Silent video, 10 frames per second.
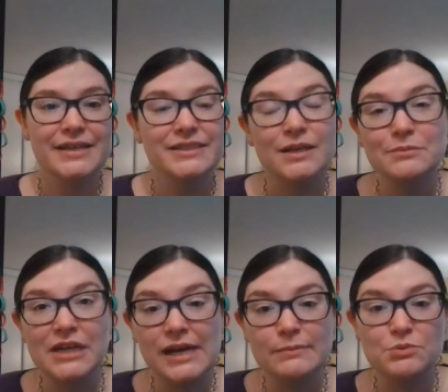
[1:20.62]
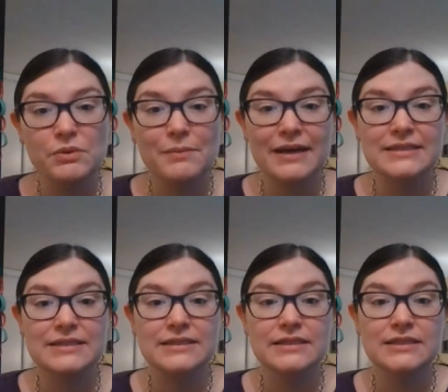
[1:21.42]
Sometimes we might
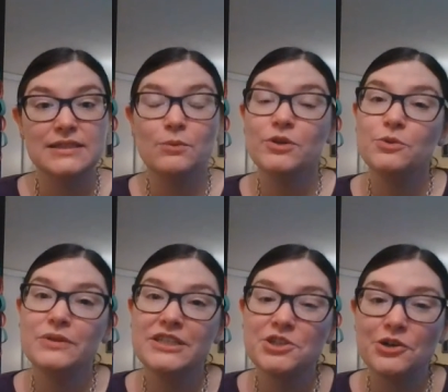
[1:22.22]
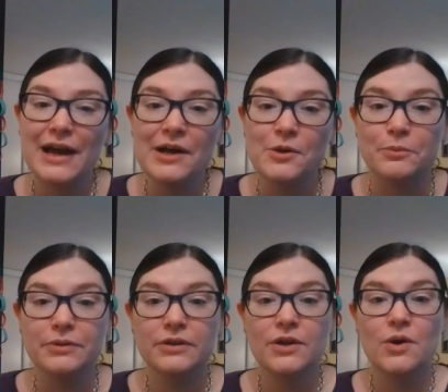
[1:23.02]
see someone who needs our help,
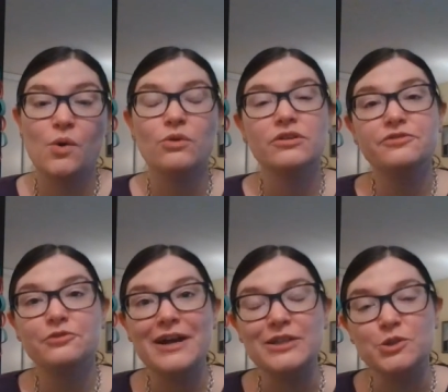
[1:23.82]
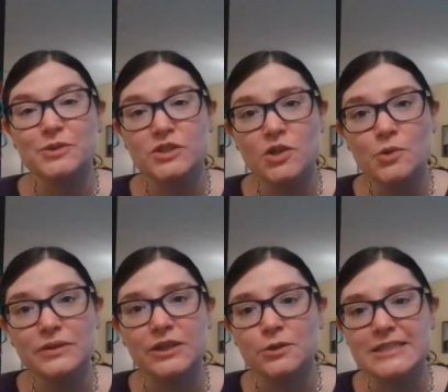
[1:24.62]
or a friend who is
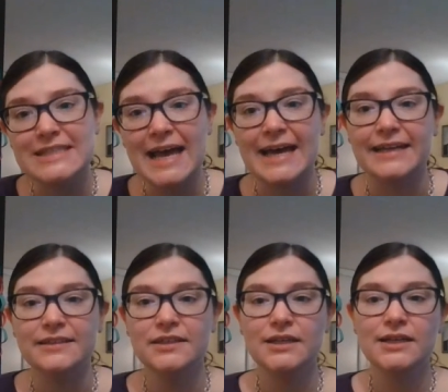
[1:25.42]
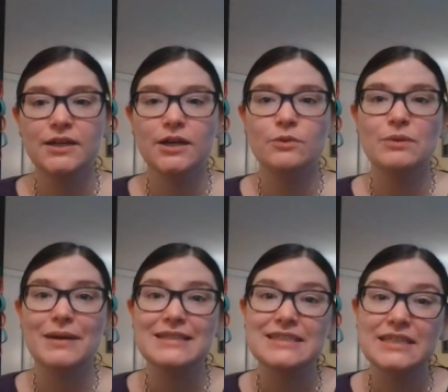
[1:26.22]
lonely or sad. We
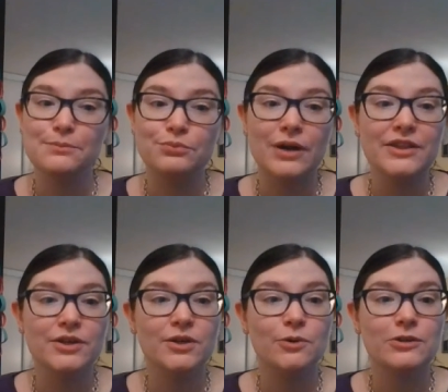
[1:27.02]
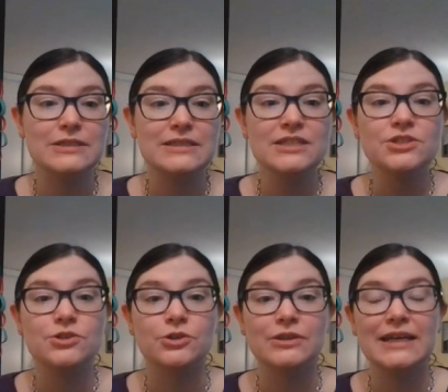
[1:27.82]
might see a brother or a
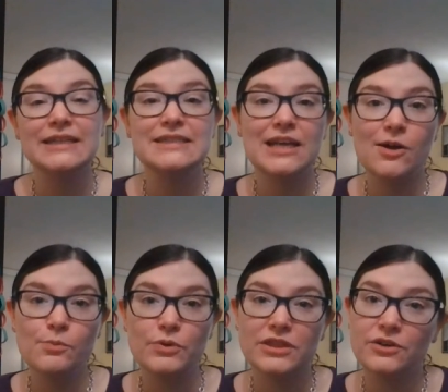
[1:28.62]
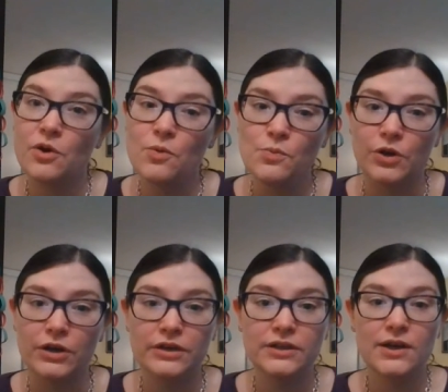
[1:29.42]
sister that needs help with their
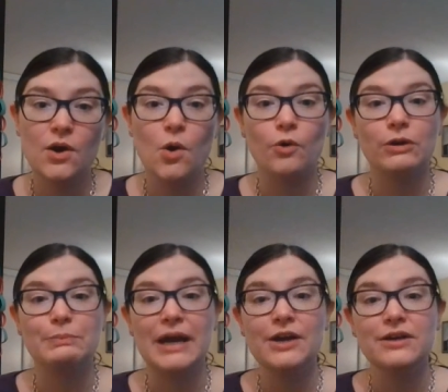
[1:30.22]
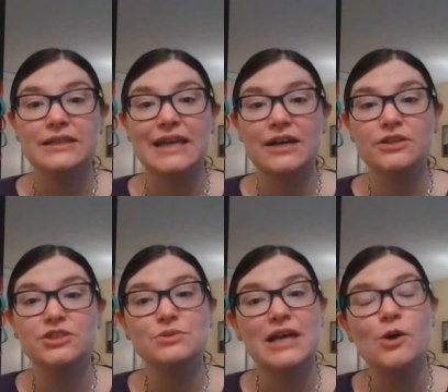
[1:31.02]
homework, or a parent that
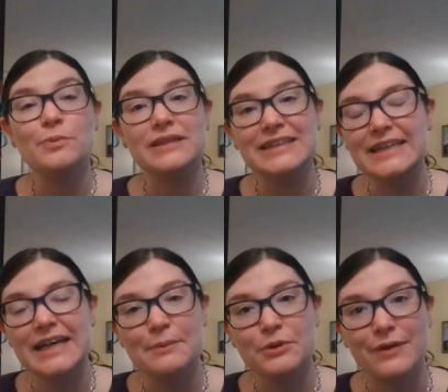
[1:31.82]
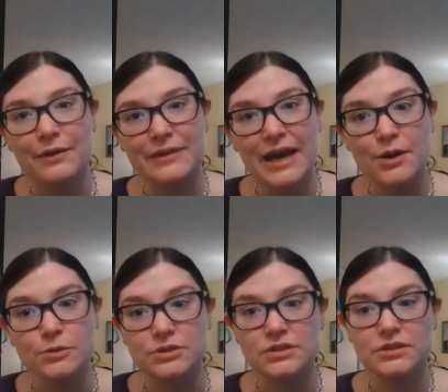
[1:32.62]
could use help cleaning up around the
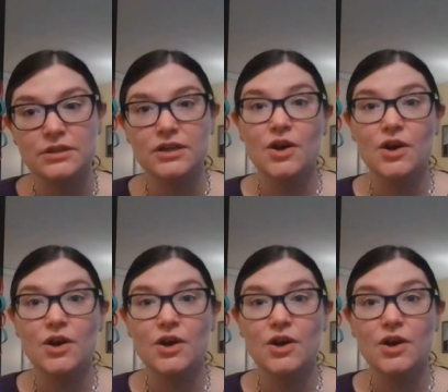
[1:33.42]
house.